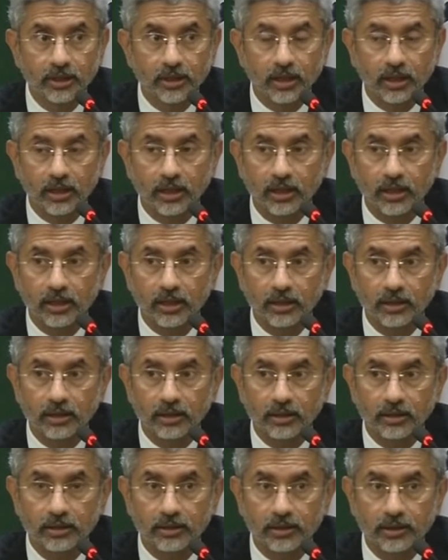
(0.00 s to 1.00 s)
Uh,
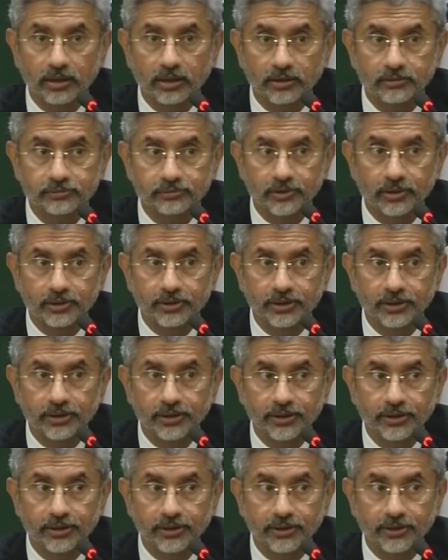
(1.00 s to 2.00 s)
uh,
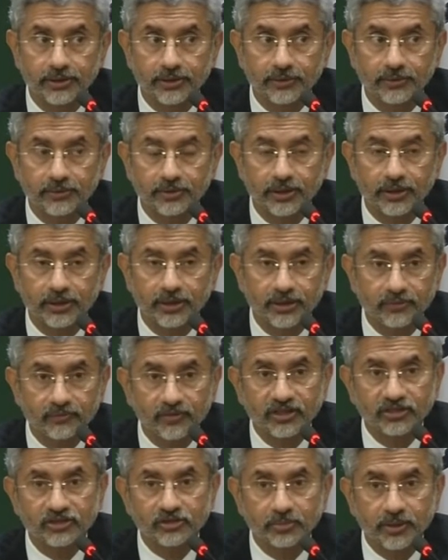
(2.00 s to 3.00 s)
the, the
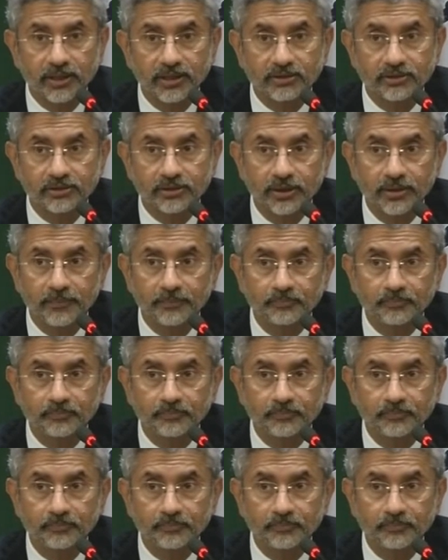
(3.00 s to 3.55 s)
investment